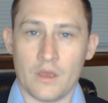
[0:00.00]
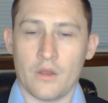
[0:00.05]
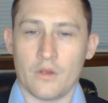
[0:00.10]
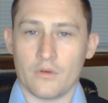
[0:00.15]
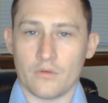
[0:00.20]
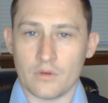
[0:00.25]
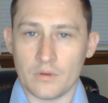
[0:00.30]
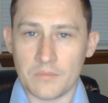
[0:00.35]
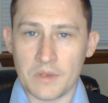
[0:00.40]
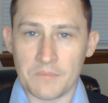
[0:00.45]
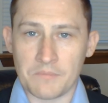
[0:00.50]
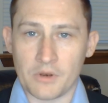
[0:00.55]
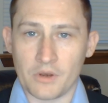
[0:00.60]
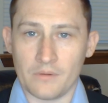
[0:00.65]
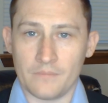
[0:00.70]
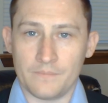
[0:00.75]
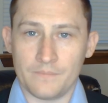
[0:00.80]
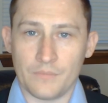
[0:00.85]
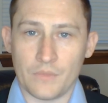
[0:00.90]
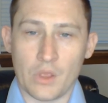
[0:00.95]

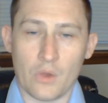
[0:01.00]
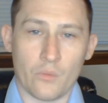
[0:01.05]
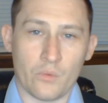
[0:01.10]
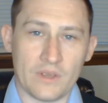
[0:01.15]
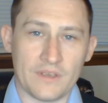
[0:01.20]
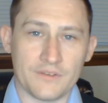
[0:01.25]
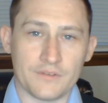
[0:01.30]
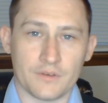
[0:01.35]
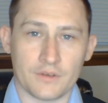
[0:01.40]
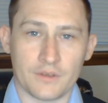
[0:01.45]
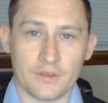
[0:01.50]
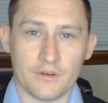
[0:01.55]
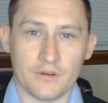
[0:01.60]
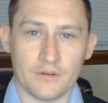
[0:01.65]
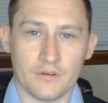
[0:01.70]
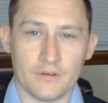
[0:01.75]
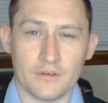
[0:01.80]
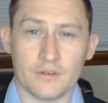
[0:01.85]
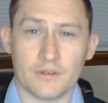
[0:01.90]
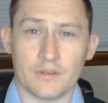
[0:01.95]
Remember, we
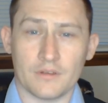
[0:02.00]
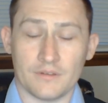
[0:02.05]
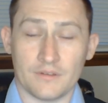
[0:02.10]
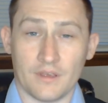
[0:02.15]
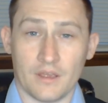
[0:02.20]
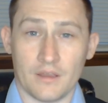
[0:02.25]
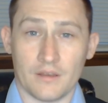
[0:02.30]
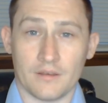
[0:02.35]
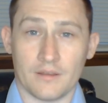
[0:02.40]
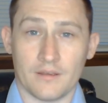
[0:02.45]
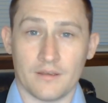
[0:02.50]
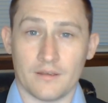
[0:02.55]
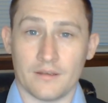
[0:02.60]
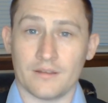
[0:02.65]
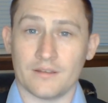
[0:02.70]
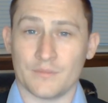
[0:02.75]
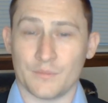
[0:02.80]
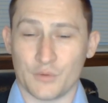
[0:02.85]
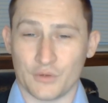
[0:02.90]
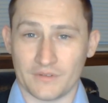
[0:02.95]
secure, contain,
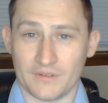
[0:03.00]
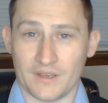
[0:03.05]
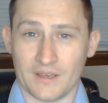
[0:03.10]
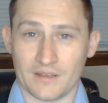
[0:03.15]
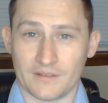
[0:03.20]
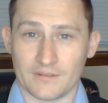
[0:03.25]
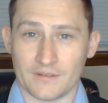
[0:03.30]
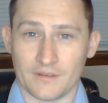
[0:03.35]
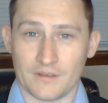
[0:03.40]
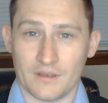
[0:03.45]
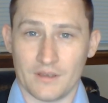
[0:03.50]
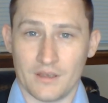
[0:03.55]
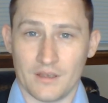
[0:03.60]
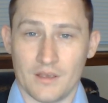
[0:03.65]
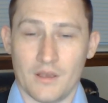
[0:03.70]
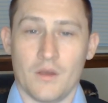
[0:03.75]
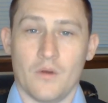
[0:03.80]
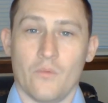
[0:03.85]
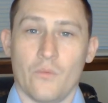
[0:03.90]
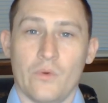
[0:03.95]
and protect.
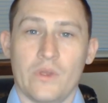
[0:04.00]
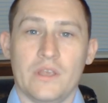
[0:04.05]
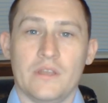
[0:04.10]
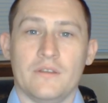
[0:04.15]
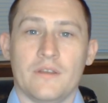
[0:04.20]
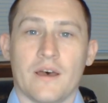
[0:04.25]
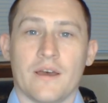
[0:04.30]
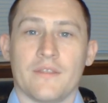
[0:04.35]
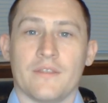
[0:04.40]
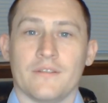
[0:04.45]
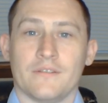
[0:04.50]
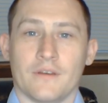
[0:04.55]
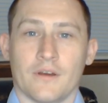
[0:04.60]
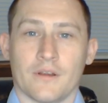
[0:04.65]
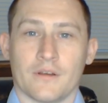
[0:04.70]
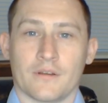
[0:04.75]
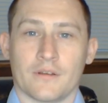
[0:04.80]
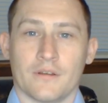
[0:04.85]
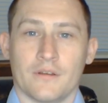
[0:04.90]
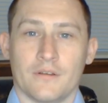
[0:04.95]
We die in the
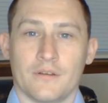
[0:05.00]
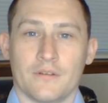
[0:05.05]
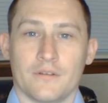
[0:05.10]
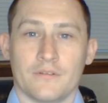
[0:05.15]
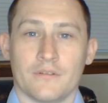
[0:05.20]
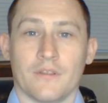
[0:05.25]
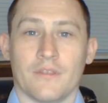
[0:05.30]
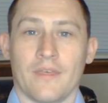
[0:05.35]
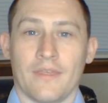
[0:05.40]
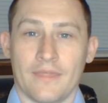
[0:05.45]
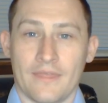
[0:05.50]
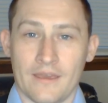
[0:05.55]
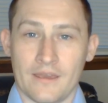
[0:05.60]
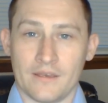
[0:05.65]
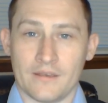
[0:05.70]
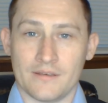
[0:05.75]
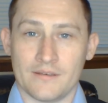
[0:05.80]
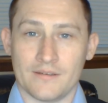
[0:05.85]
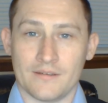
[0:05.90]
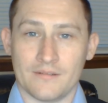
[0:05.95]
dark so that
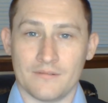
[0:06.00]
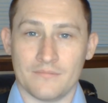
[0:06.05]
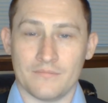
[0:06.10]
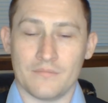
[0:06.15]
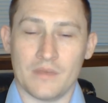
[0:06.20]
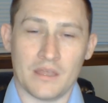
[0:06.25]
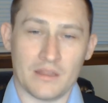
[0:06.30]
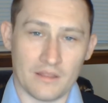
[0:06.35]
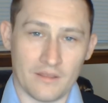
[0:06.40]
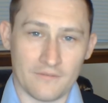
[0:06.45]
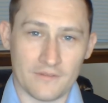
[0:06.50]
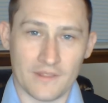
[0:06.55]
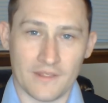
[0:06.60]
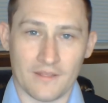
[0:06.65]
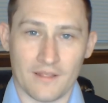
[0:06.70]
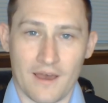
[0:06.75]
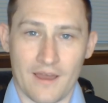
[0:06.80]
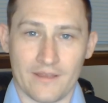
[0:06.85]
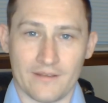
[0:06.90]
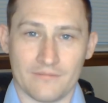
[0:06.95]
they may live in
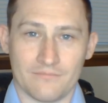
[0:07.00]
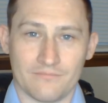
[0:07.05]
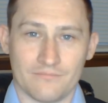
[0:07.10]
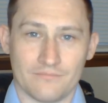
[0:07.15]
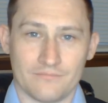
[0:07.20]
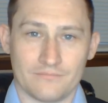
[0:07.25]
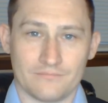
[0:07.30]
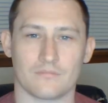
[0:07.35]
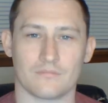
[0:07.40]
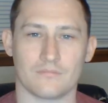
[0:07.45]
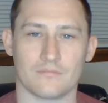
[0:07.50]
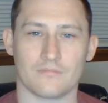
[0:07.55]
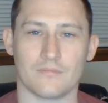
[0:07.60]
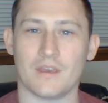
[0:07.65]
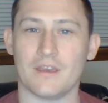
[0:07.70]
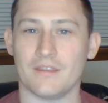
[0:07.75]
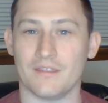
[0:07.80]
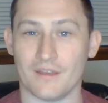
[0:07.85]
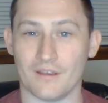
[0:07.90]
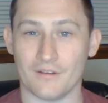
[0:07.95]
the light.
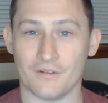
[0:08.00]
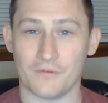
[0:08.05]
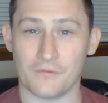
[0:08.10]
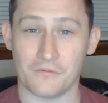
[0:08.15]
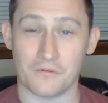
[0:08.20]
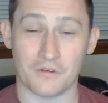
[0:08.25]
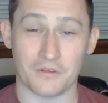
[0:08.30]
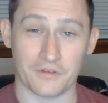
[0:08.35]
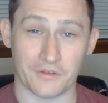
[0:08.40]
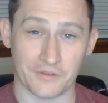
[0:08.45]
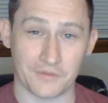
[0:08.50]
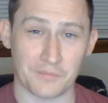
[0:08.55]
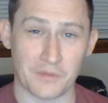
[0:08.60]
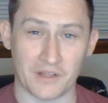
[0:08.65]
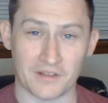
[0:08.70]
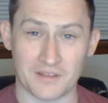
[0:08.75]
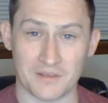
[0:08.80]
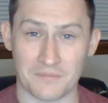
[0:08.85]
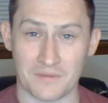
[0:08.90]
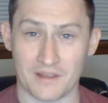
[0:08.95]
Hey there, were you
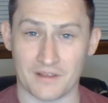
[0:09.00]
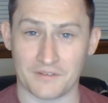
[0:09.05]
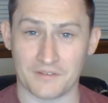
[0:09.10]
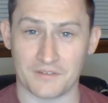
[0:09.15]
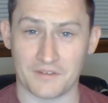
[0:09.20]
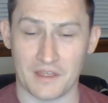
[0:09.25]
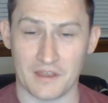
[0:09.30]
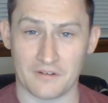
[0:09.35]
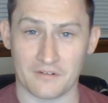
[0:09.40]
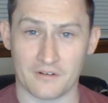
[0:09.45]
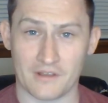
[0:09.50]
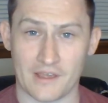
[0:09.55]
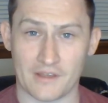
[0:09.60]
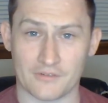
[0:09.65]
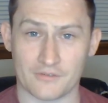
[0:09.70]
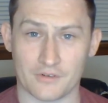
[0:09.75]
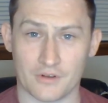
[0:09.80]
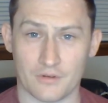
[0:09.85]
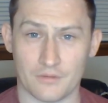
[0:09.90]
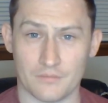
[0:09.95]
expecting my standard
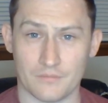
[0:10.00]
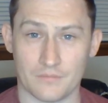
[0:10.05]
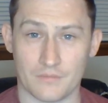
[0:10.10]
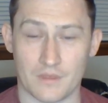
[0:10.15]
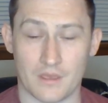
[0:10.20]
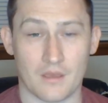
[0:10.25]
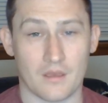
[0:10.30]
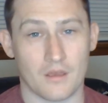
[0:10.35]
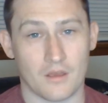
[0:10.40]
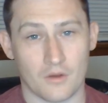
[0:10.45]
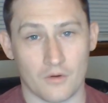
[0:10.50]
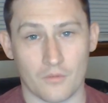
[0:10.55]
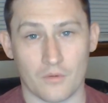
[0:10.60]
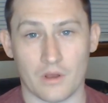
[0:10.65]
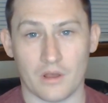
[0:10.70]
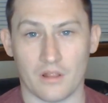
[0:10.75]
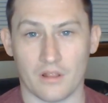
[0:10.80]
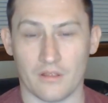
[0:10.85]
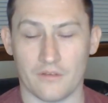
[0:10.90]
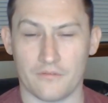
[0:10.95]
outro?
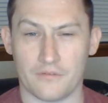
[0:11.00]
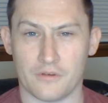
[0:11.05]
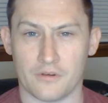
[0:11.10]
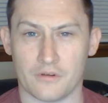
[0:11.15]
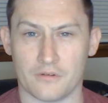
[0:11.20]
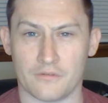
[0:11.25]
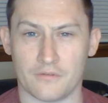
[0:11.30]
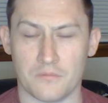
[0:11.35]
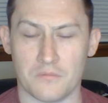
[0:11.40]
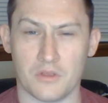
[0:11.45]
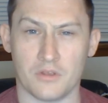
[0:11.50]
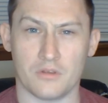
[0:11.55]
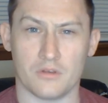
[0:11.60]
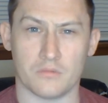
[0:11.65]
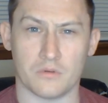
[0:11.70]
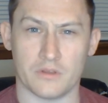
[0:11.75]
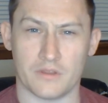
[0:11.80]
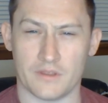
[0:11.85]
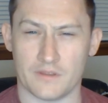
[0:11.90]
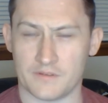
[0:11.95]
Well, if you're familiar
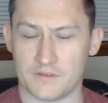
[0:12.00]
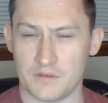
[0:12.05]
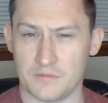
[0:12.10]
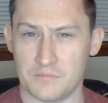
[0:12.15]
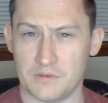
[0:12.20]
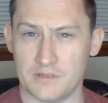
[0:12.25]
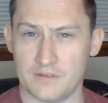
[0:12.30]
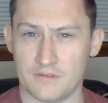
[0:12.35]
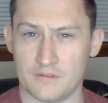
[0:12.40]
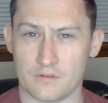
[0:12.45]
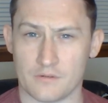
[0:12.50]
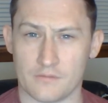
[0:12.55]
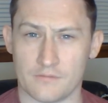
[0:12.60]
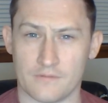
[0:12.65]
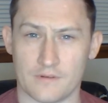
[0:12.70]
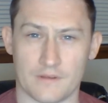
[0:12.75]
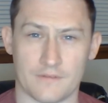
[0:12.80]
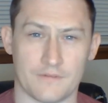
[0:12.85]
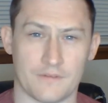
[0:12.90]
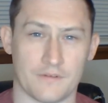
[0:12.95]
with
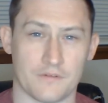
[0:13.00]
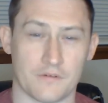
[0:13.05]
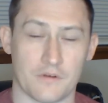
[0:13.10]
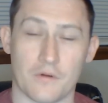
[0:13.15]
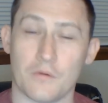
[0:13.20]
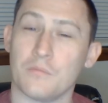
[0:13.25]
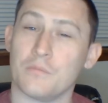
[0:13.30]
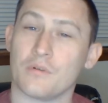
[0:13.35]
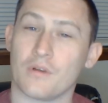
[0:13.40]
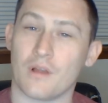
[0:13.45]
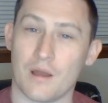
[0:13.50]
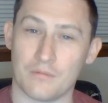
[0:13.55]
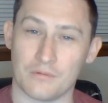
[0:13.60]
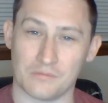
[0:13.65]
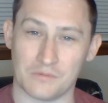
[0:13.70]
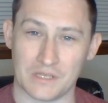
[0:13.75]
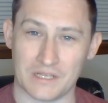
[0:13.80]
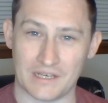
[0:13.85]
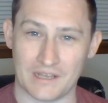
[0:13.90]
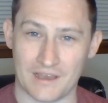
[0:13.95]
SCP-050,
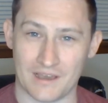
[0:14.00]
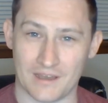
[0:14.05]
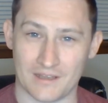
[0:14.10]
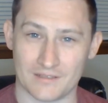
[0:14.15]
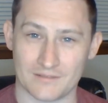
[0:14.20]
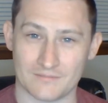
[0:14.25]
probably not.